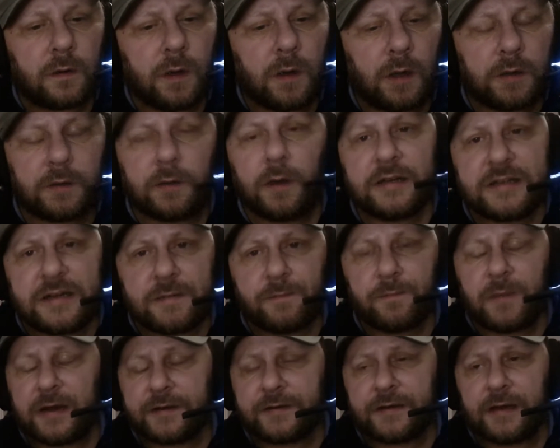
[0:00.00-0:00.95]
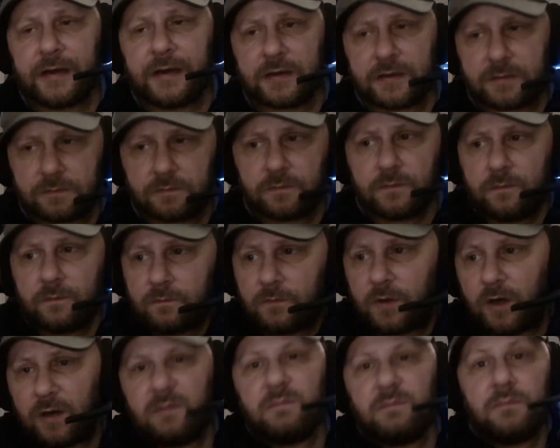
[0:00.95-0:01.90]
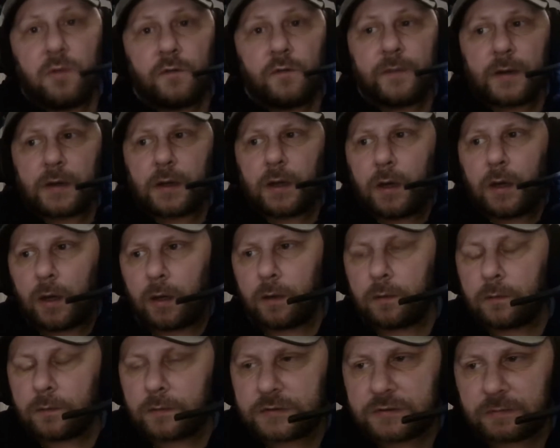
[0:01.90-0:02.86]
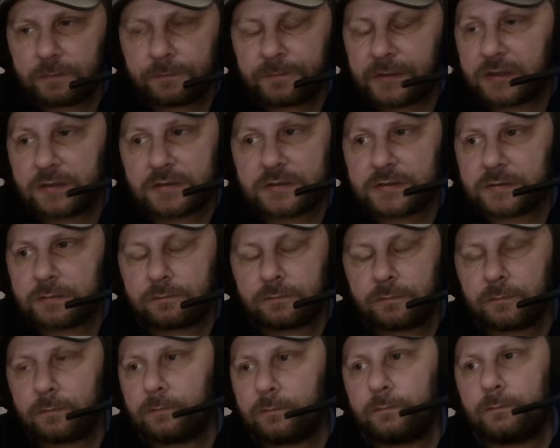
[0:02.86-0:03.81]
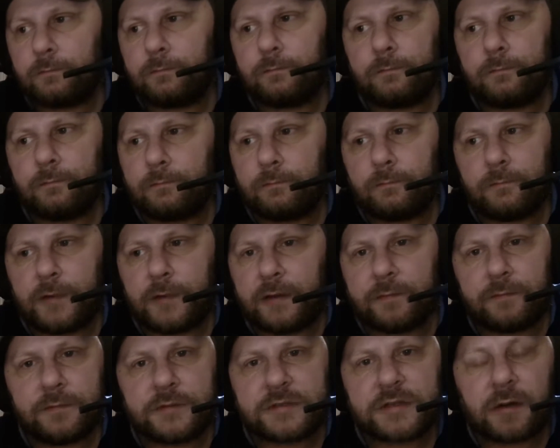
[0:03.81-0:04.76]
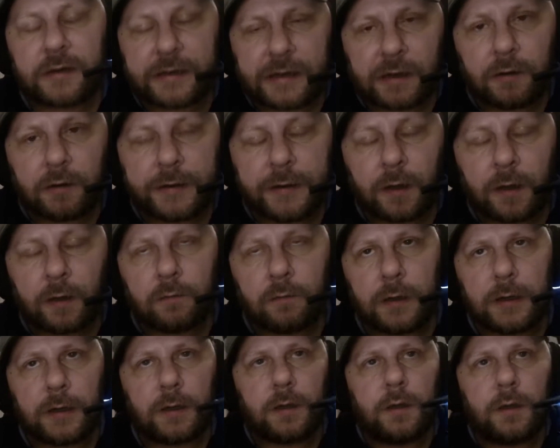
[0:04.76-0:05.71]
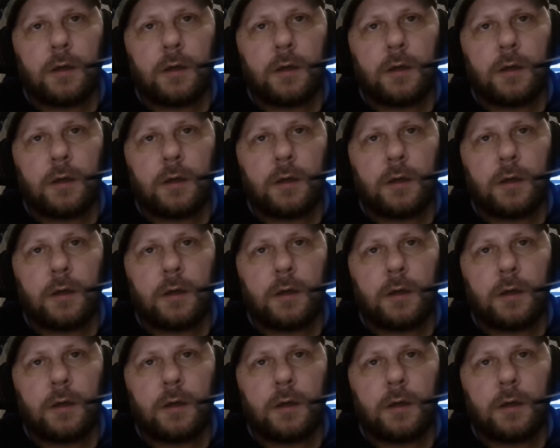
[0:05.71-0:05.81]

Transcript: I did back down. I like moved my car because it was like going nowhere.